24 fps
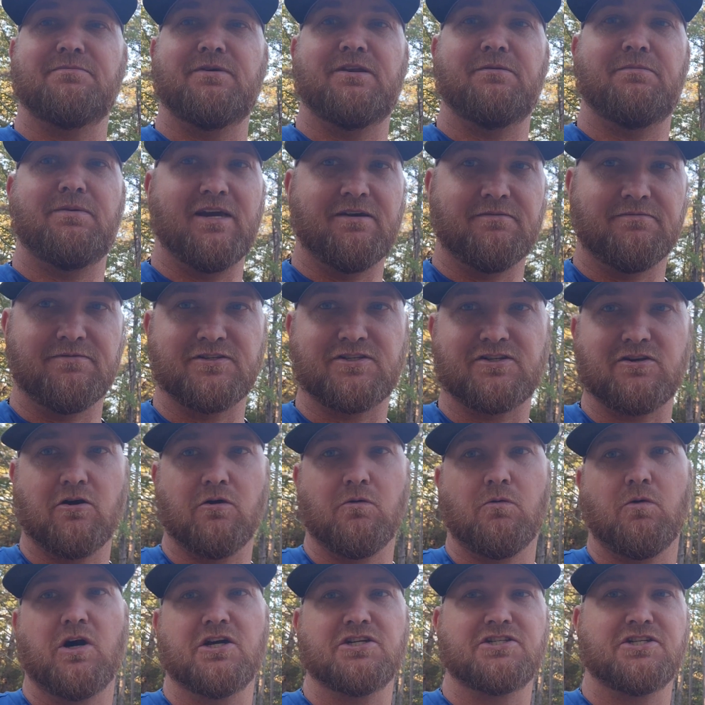me to be able to start
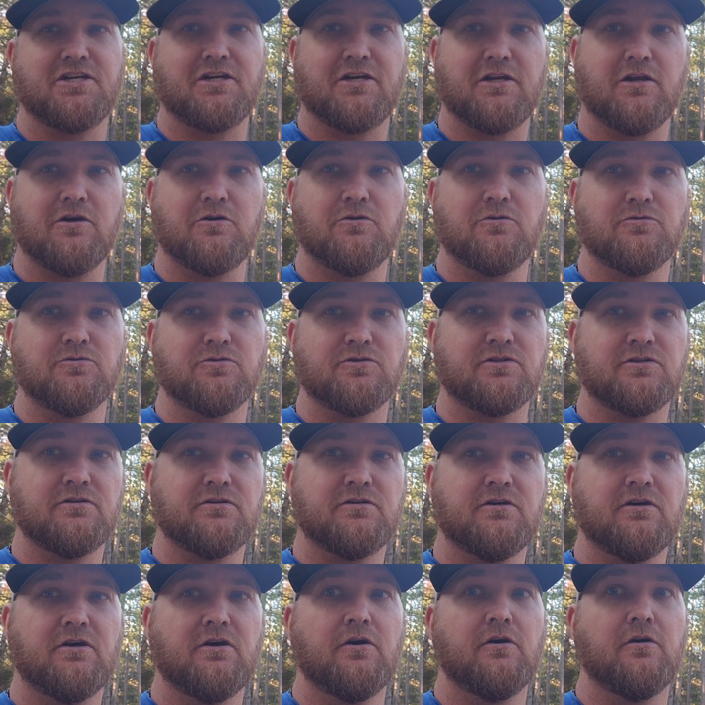washing clothes
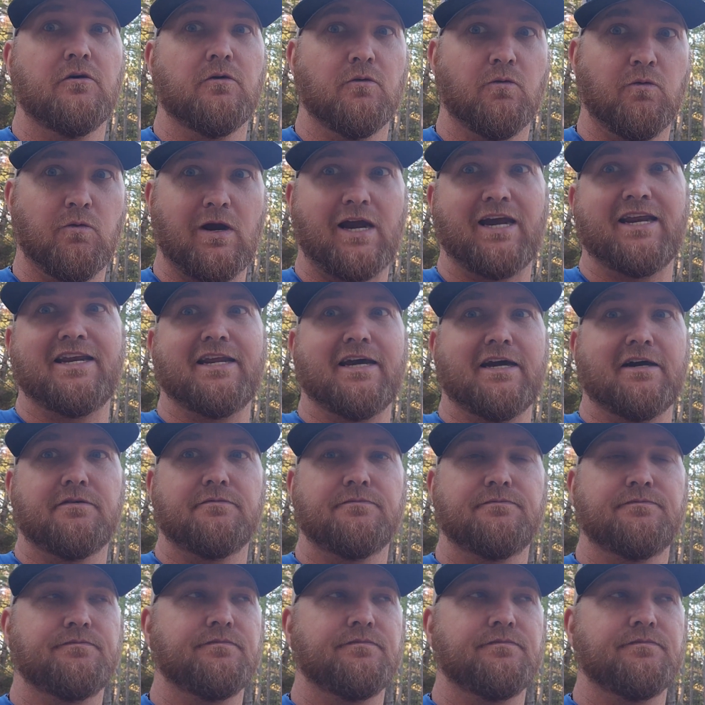right now,